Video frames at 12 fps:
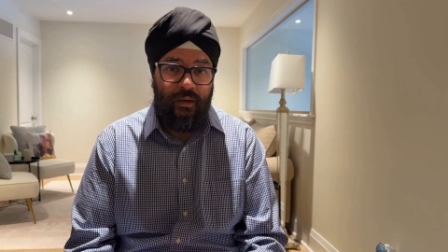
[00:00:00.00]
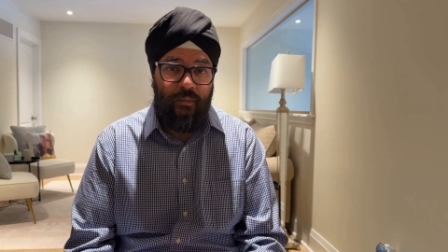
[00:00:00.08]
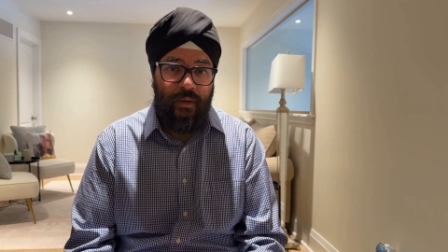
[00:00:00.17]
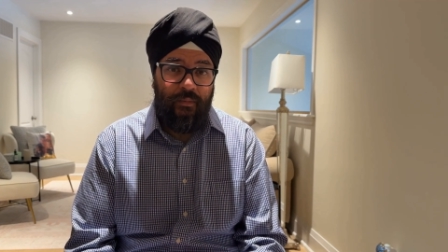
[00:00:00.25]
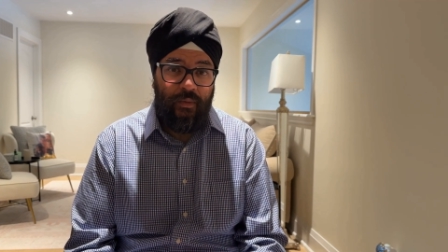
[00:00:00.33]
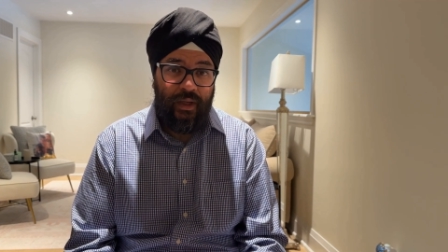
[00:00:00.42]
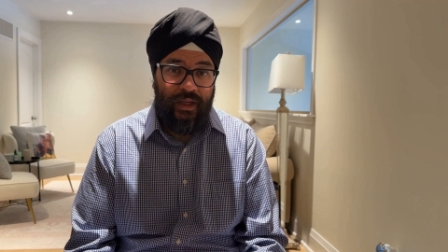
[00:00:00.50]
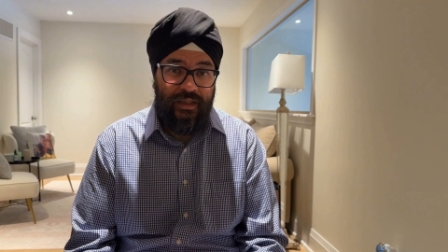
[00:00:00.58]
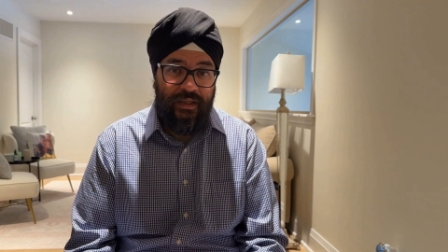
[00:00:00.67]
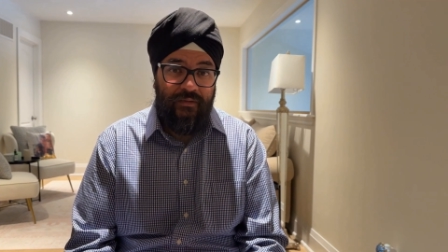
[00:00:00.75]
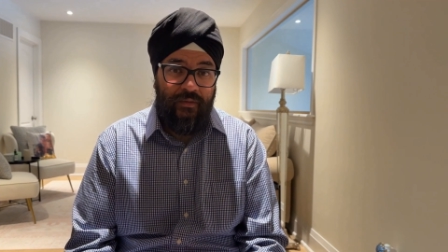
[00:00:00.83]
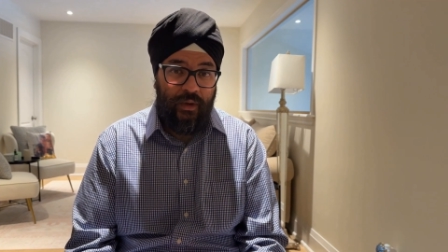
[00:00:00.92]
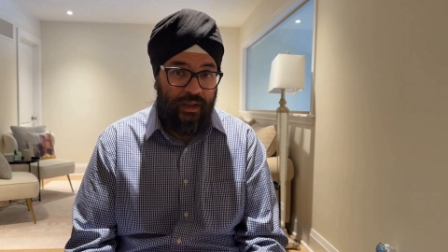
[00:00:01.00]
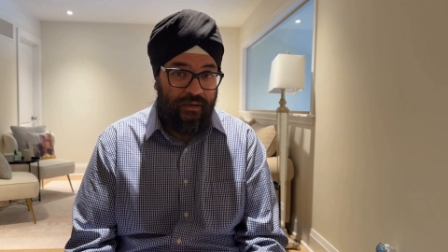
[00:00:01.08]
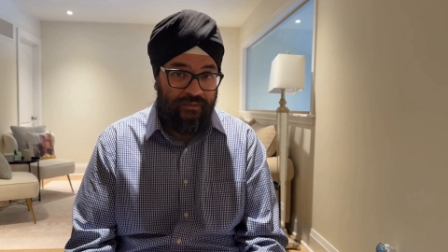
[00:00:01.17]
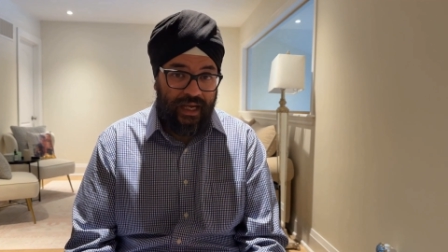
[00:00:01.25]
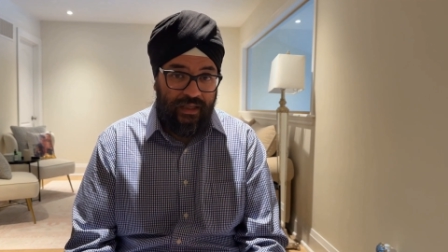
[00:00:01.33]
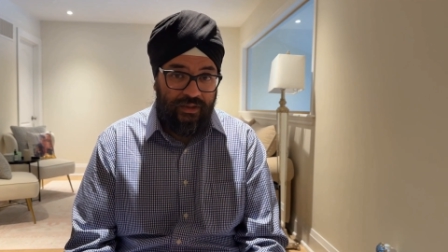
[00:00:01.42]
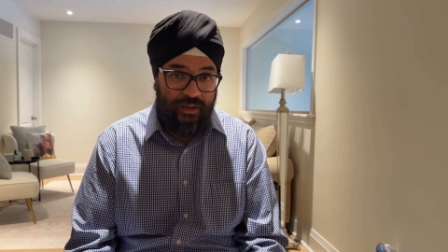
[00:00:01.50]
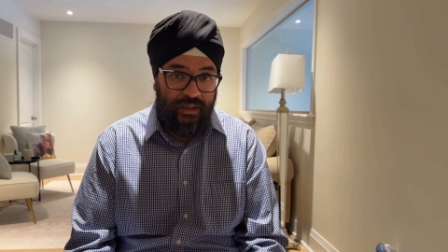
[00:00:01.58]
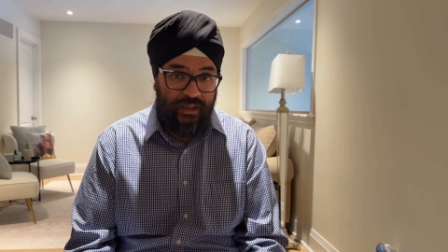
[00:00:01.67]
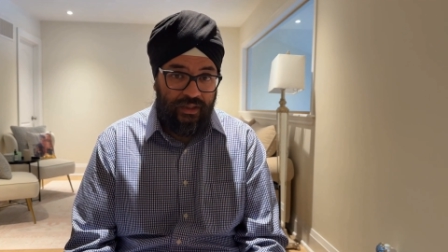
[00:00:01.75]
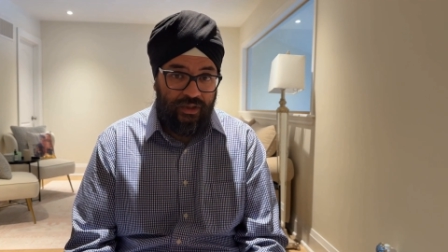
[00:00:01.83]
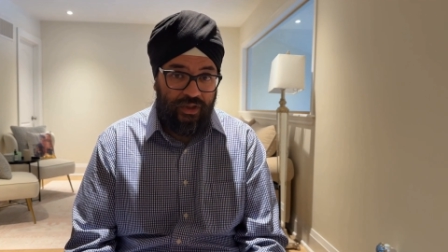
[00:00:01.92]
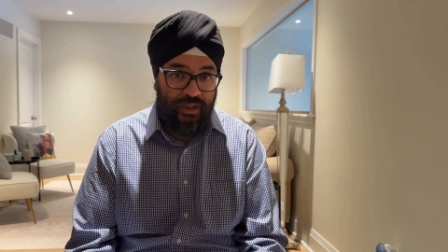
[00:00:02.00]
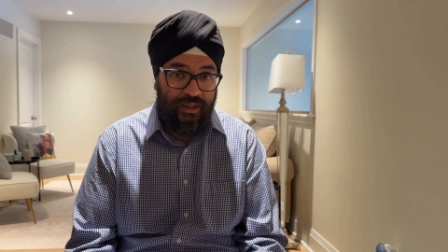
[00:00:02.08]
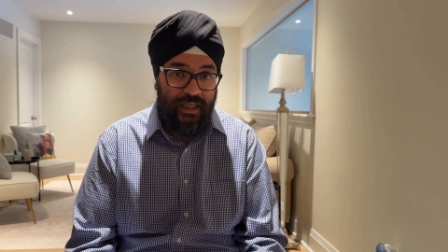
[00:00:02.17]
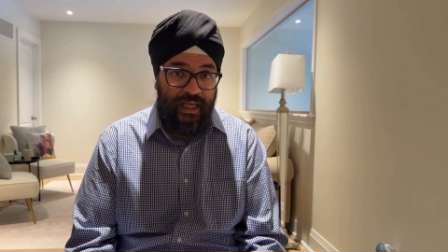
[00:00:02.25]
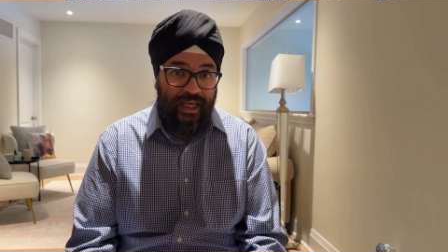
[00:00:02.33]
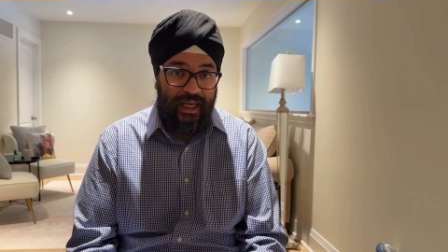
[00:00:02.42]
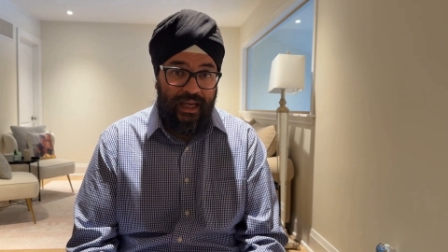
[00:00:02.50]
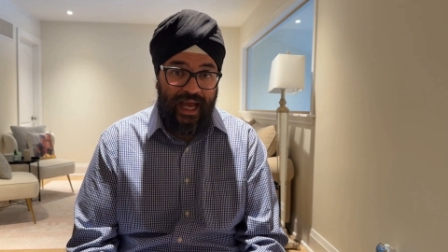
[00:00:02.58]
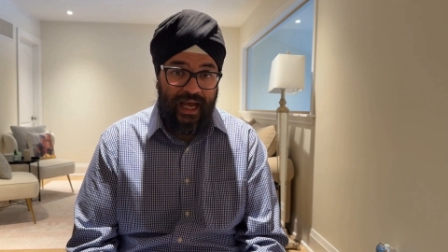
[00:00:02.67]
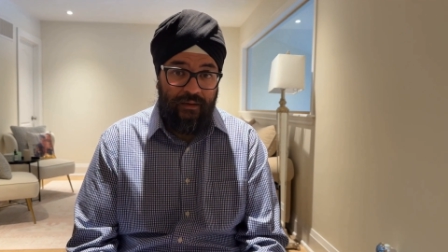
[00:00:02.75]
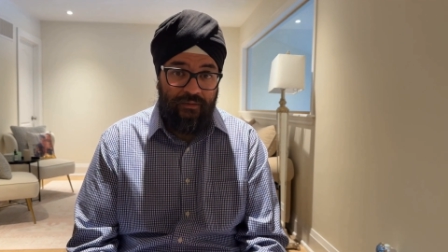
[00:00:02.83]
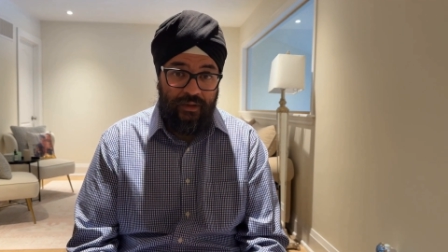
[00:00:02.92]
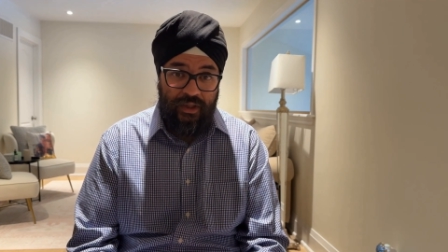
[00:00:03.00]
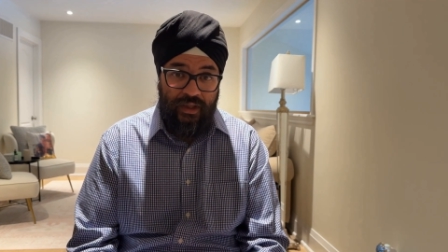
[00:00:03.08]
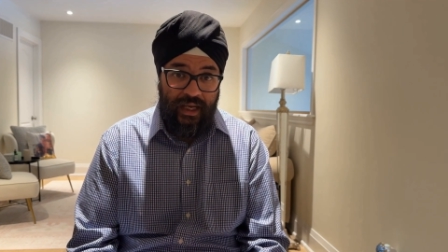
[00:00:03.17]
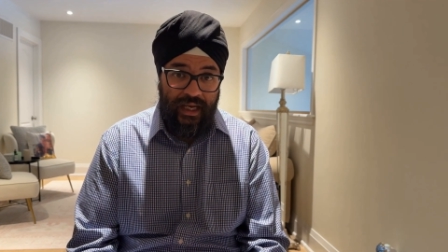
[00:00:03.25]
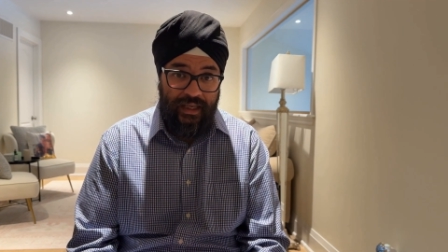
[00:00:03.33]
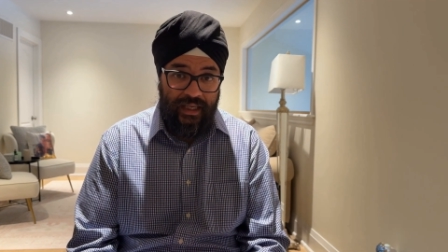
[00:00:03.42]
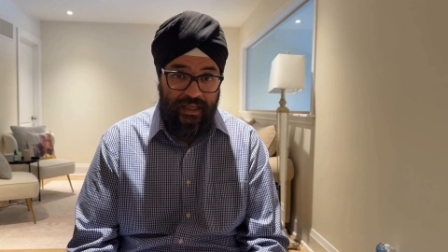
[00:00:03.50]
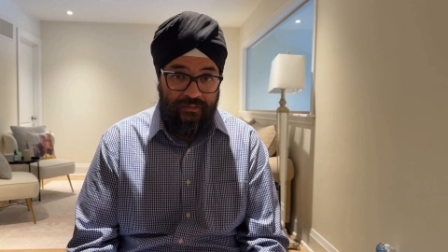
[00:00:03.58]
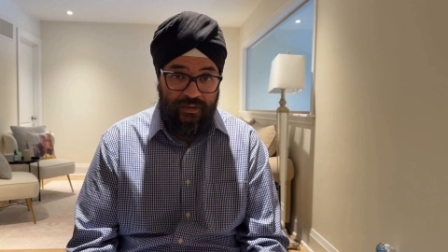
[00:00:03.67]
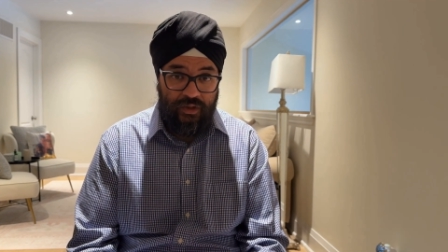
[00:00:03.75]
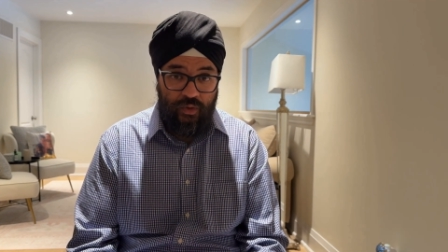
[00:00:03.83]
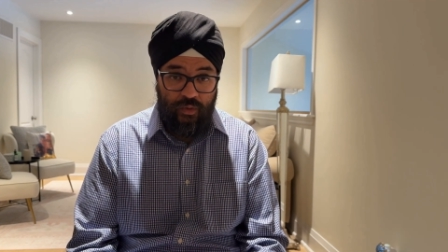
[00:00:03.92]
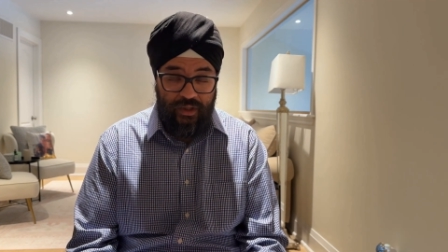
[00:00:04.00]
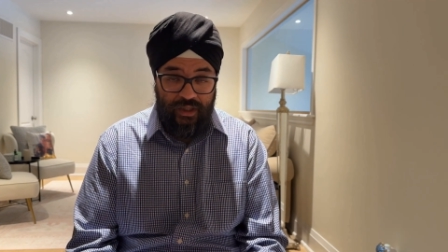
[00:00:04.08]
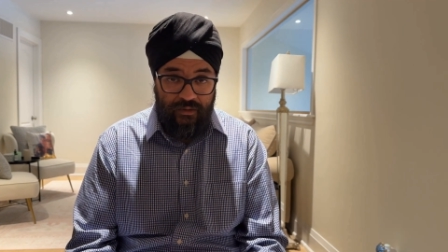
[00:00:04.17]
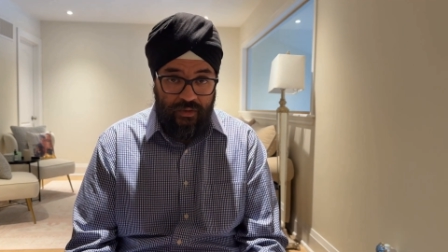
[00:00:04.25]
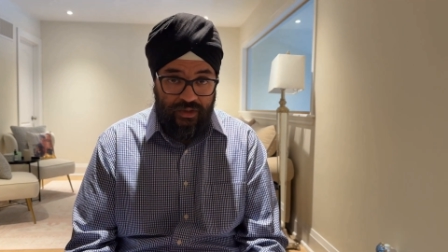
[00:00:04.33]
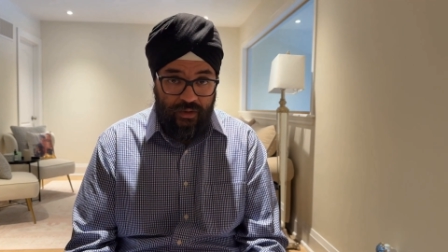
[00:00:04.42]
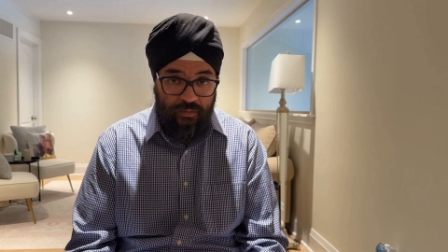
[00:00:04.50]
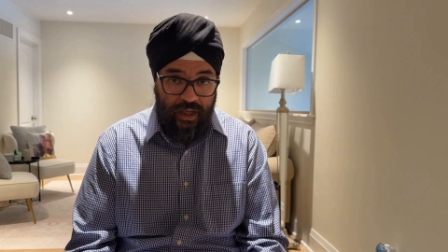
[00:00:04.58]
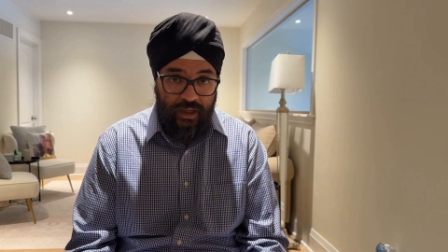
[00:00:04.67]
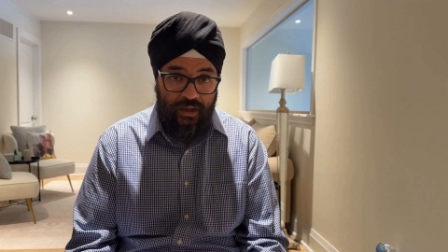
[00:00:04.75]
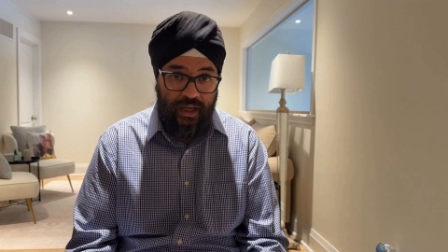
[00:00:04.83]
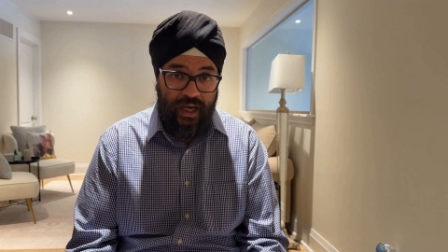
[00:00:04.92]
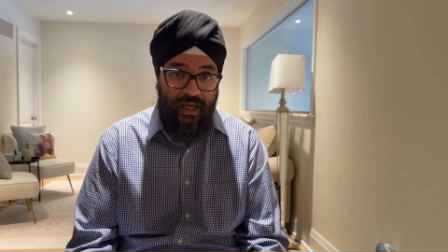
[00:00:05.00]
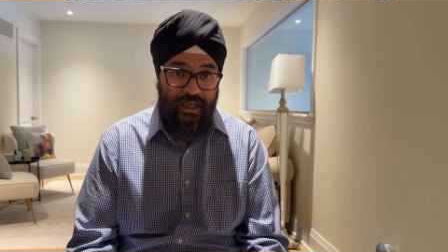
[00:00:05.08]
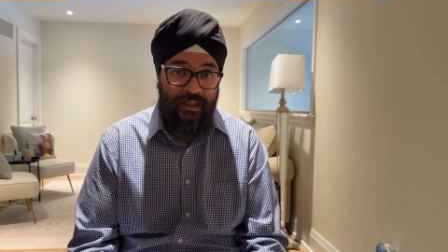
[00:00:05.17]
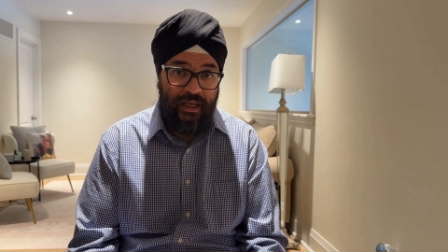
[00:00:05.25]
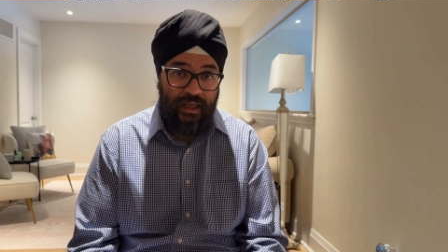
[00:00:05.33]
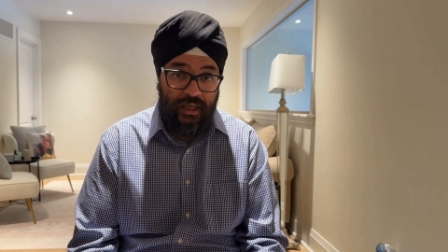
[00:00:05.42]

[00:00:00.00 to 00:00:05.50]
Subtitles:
With prices falling faster than the GTA average and inventory levels at record highs,